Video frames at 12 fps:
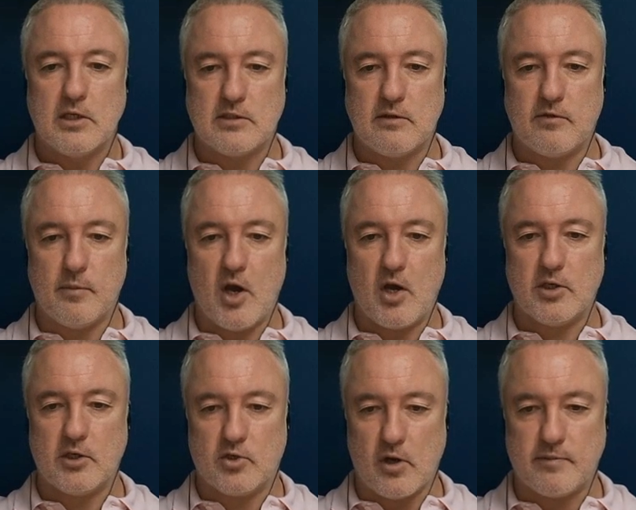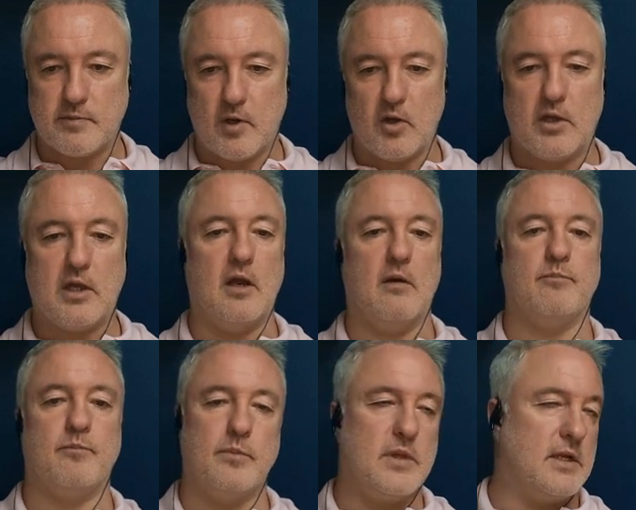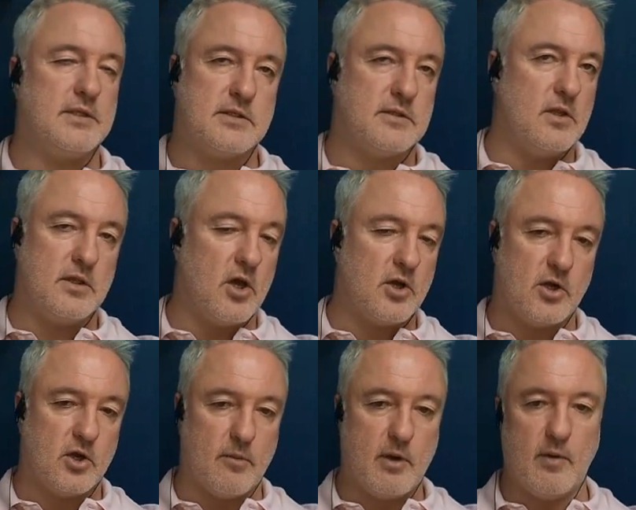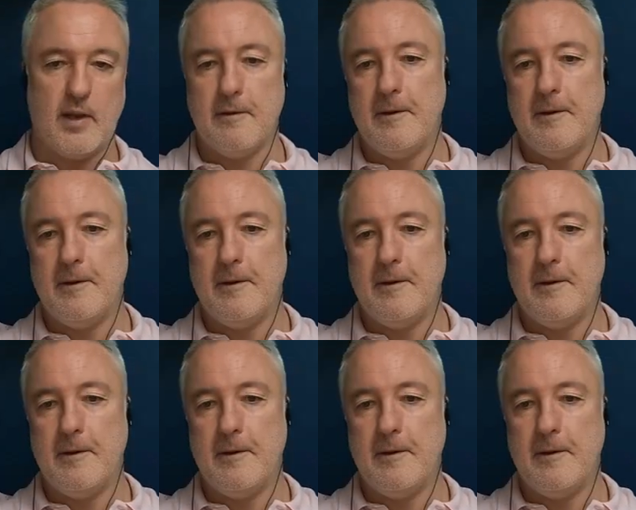Because if the market drops below here, then it's not going to go my way.